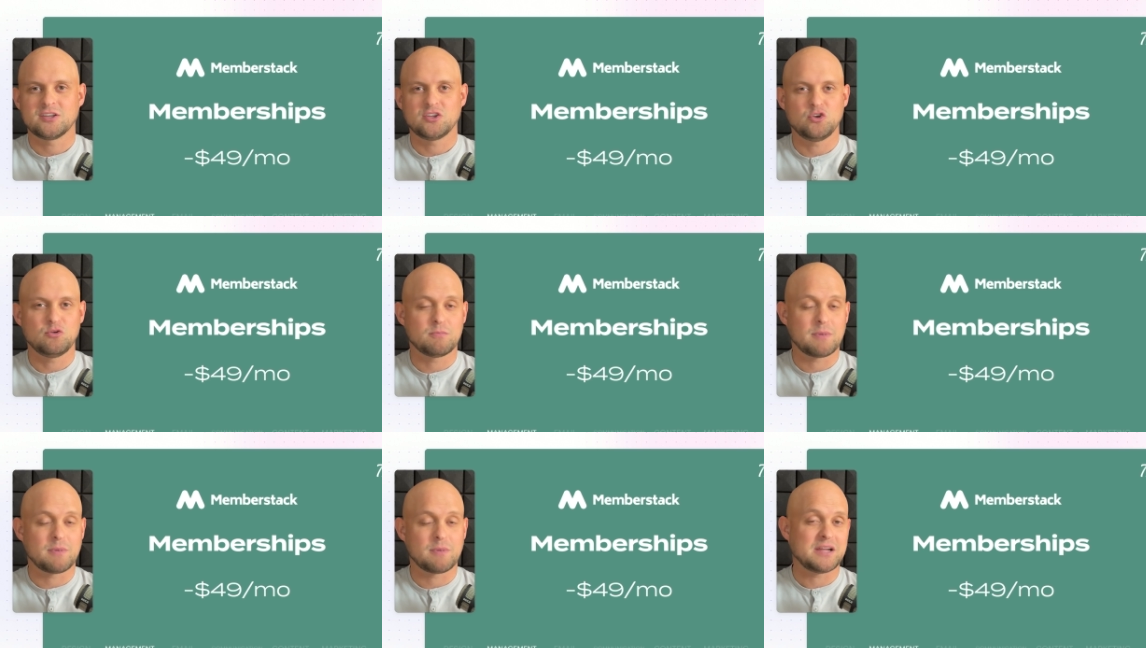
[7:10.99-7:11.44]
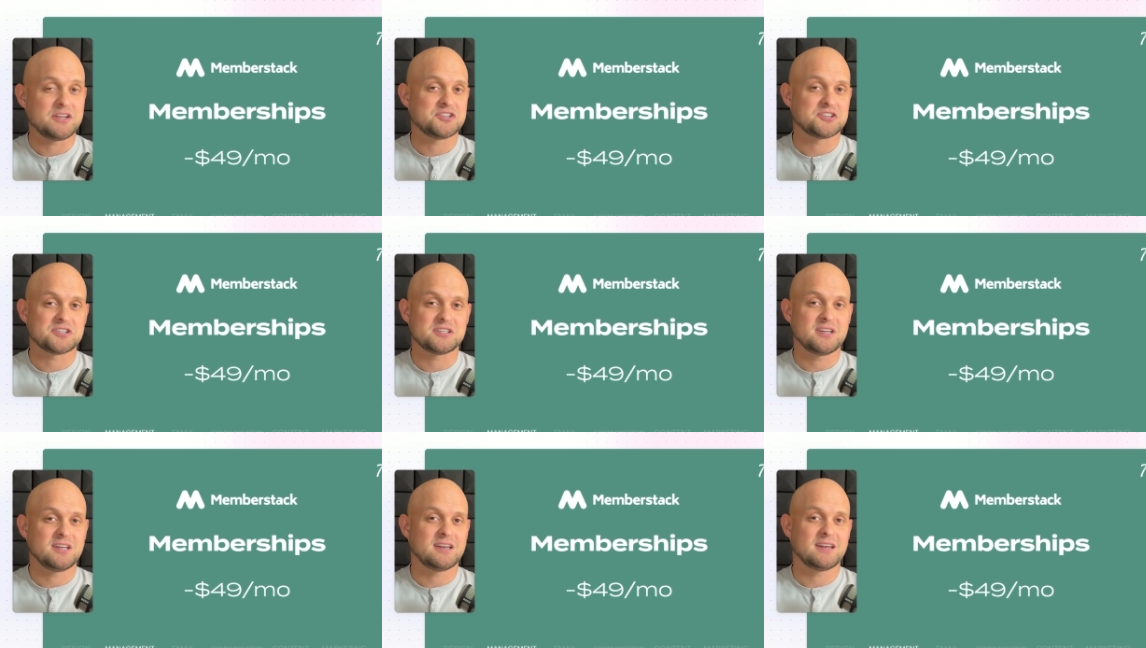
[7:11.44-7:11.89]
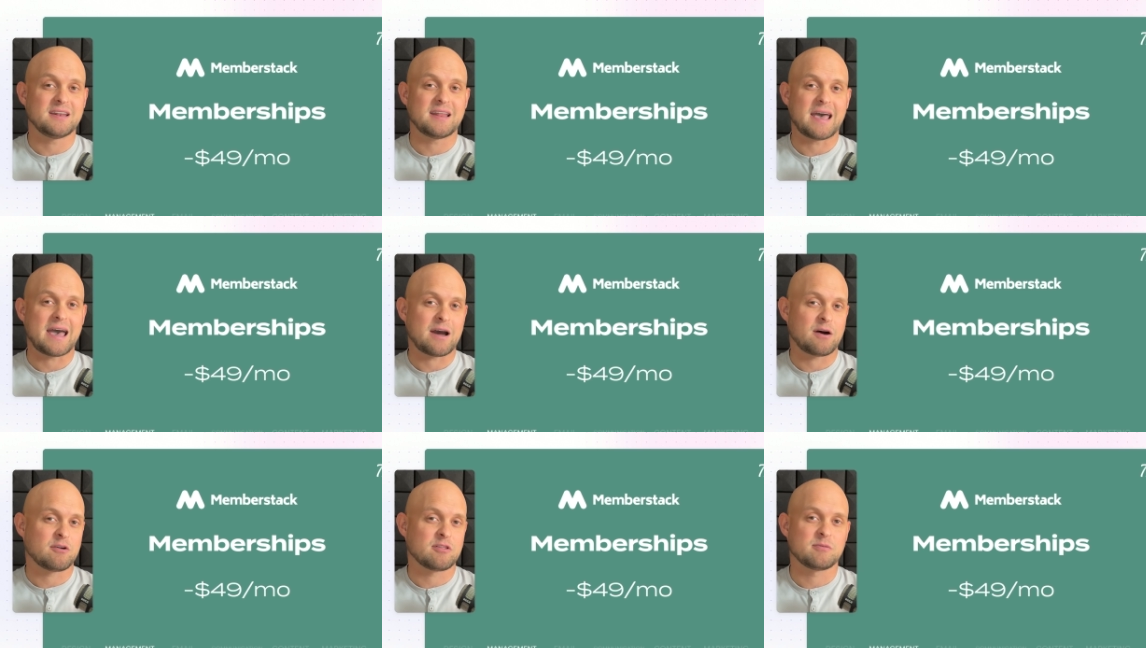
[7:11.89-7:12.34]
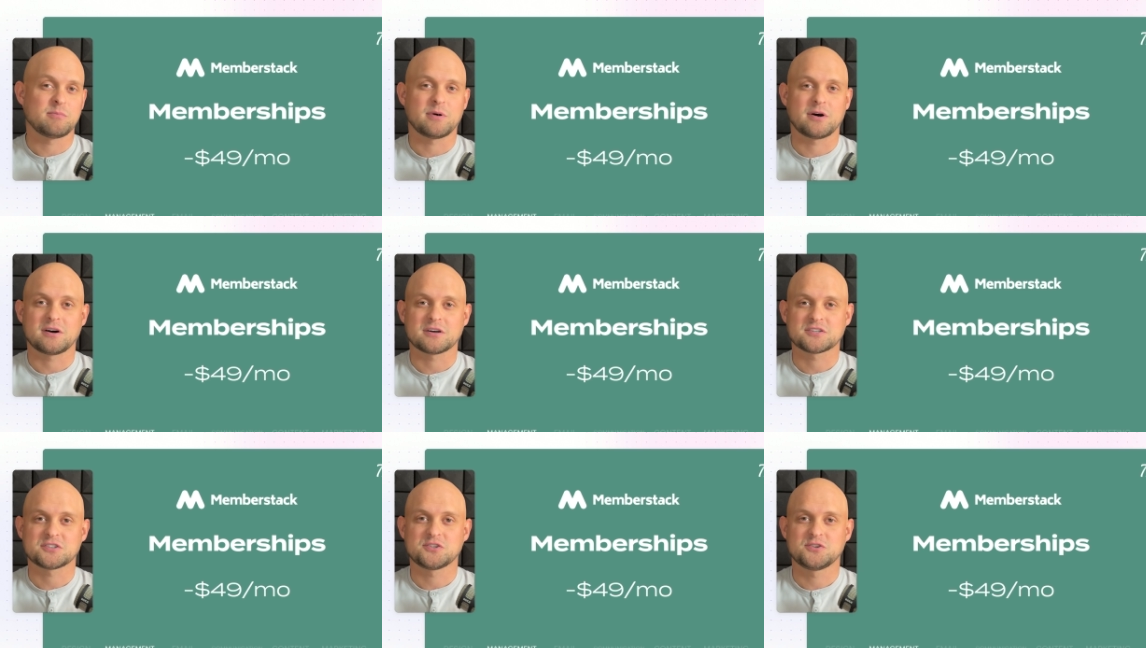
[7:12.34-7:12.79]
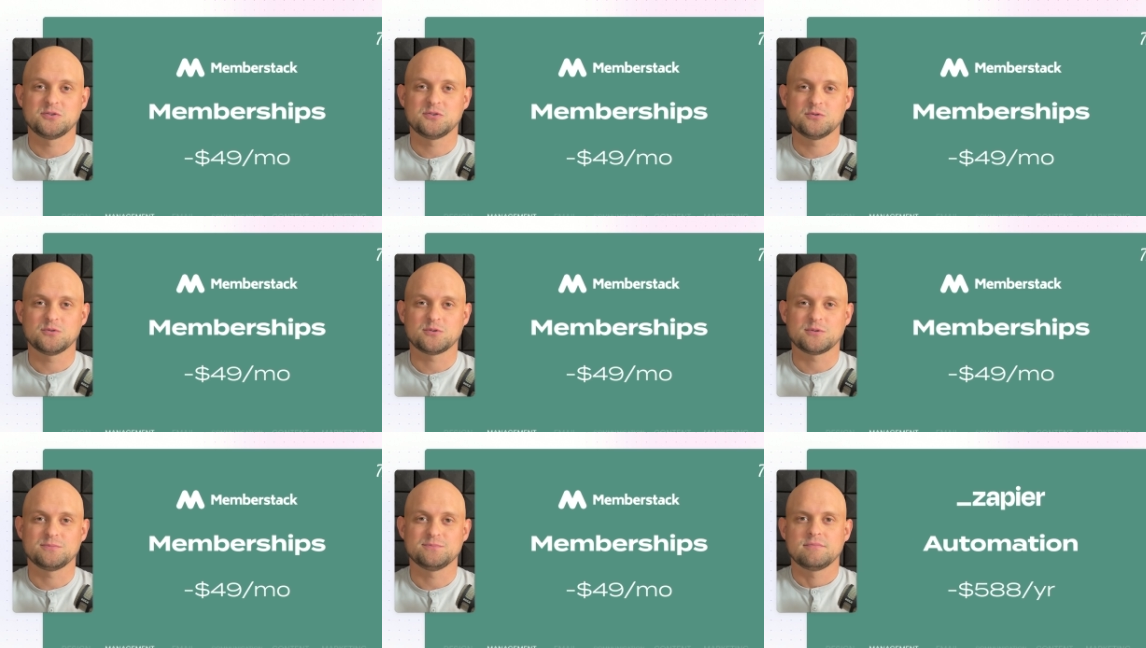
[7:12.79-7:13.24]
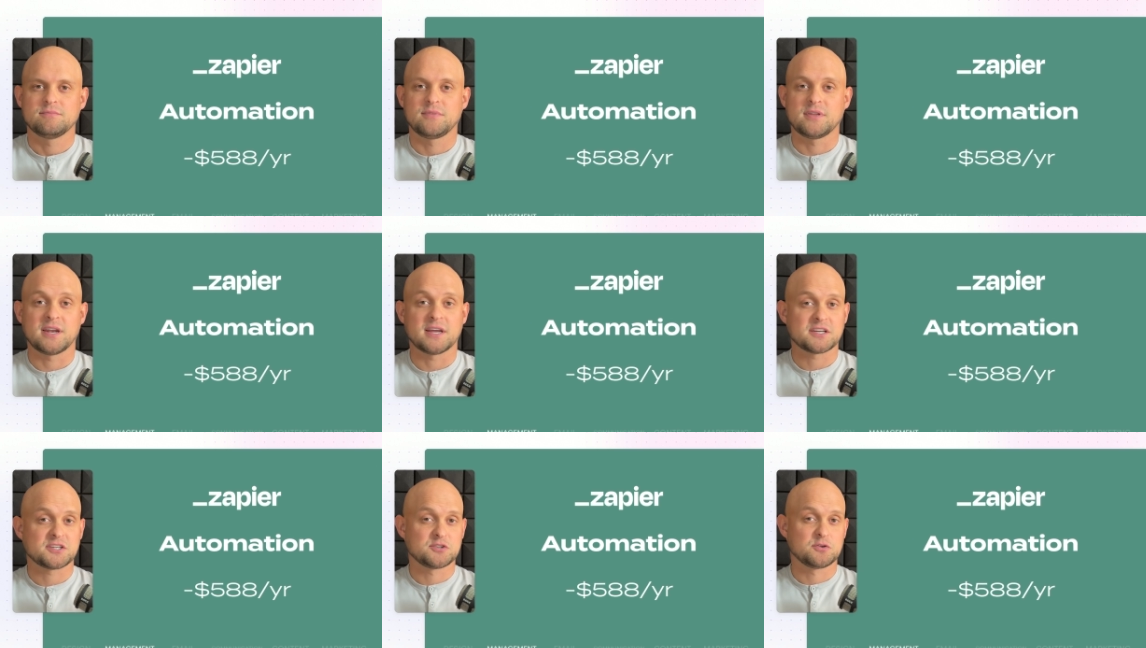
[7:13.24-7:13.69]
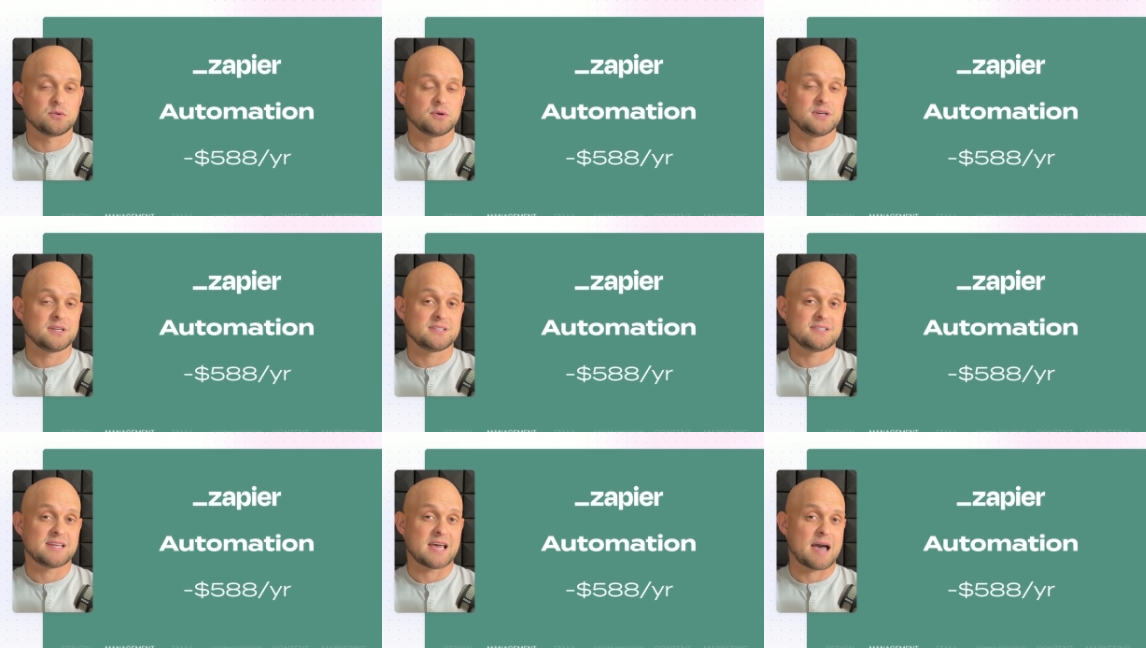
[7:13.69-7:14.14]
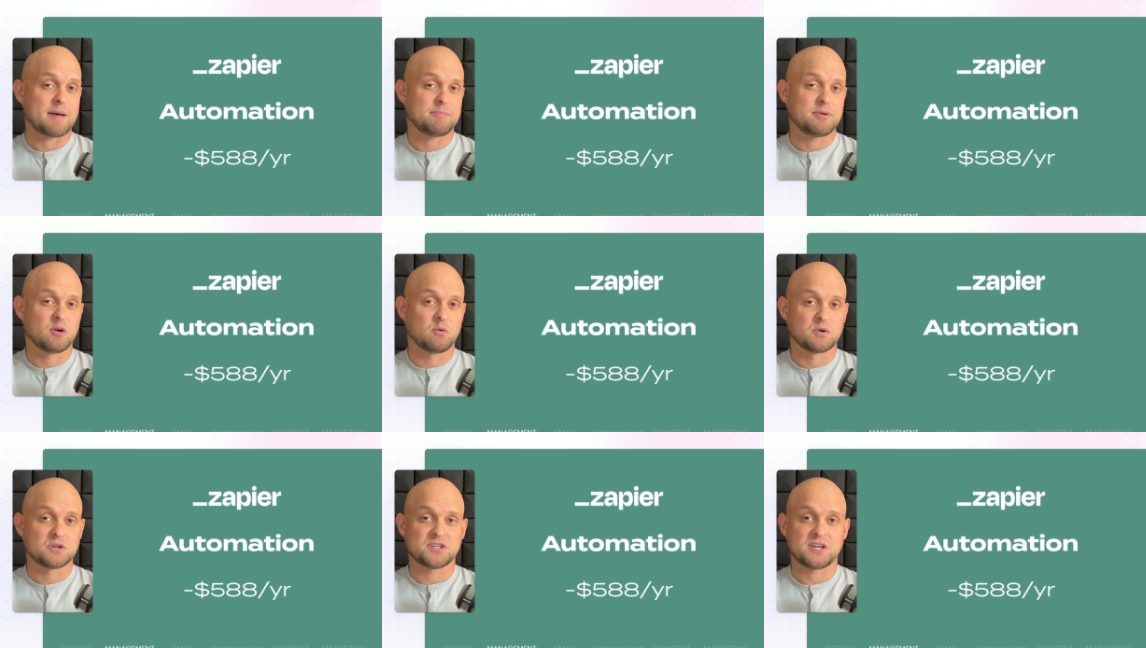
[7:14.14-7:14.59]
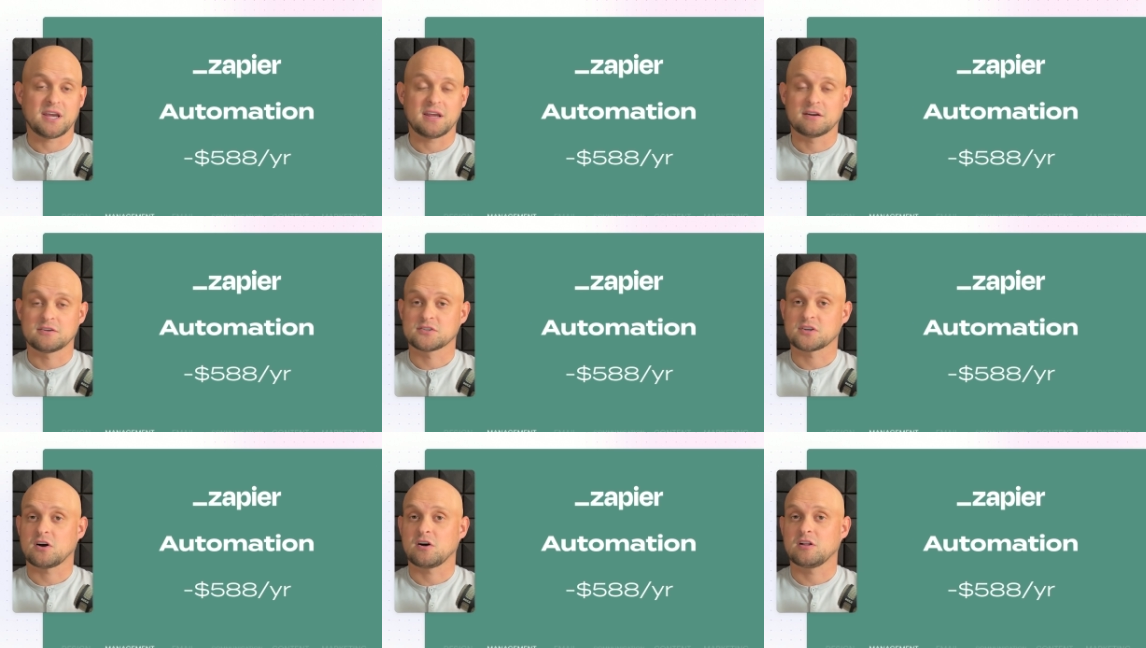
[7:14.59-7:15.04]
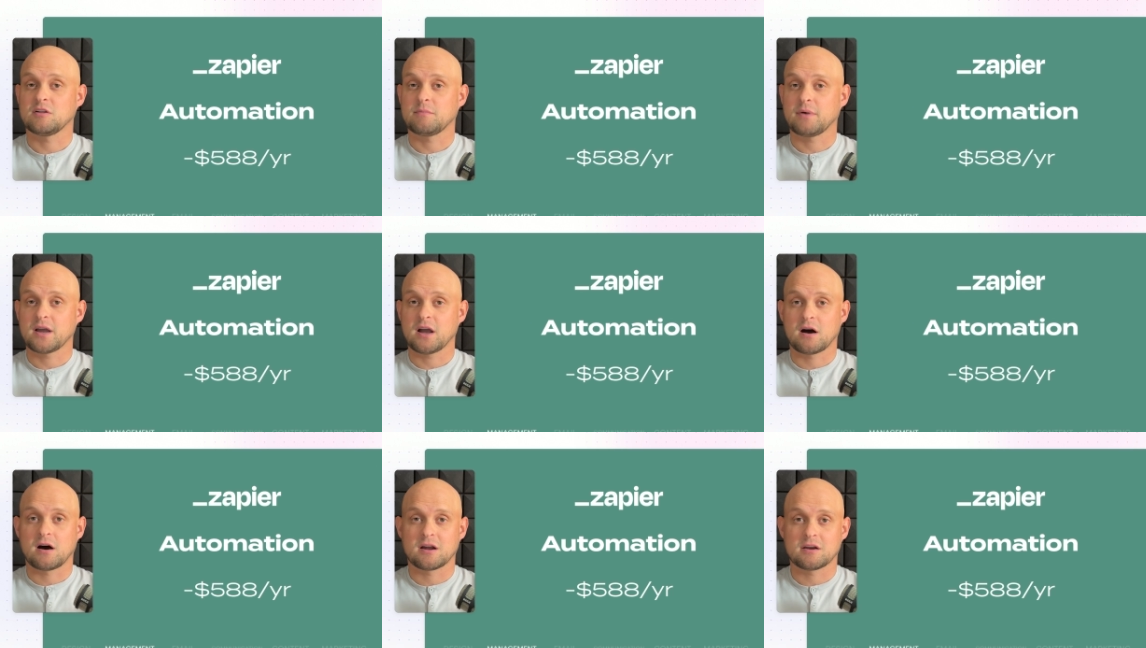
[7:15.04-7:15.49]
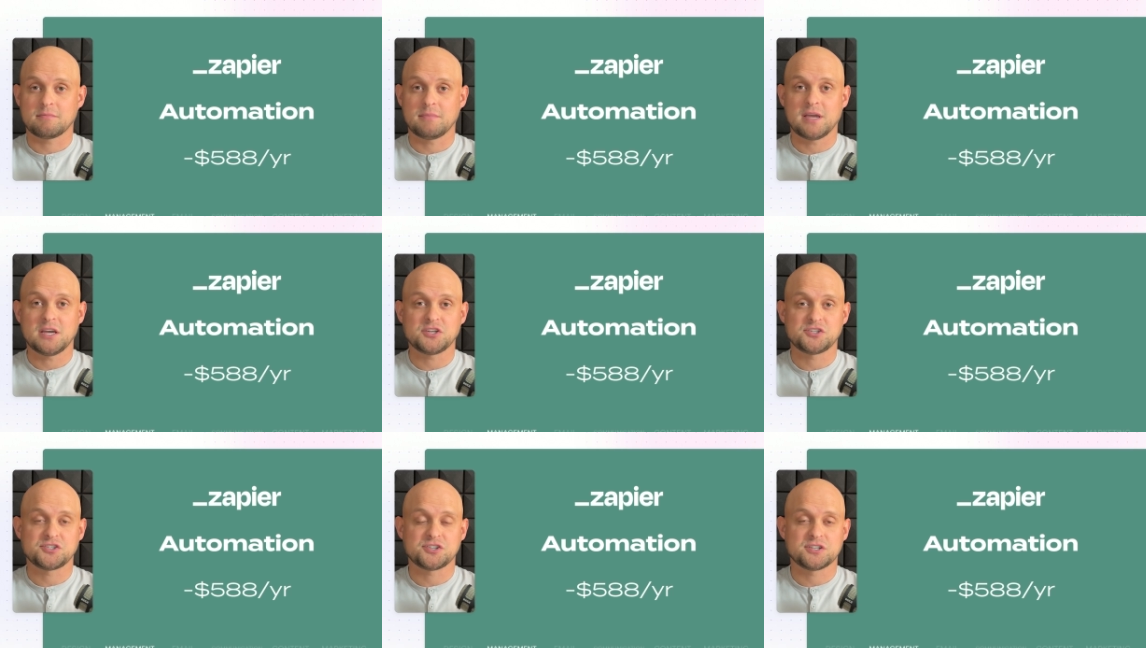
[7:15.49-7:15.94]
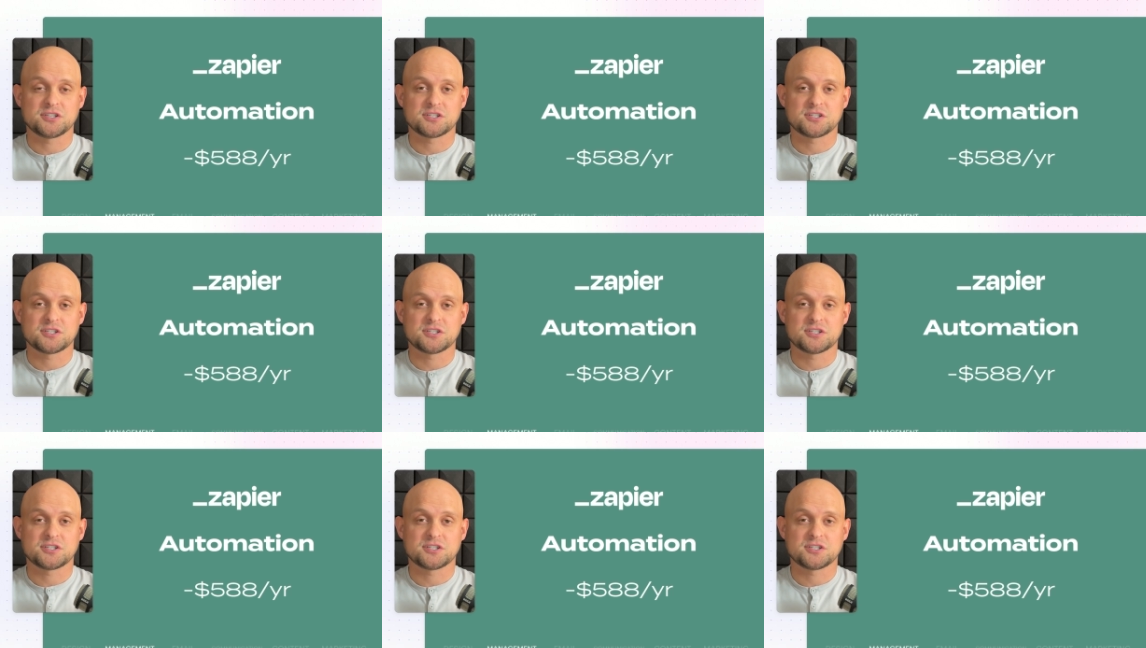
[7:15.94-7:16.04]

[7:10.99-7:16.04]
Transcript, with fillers: You might just need an out of the box tool. The next tool is Zapier, which handles all my automations.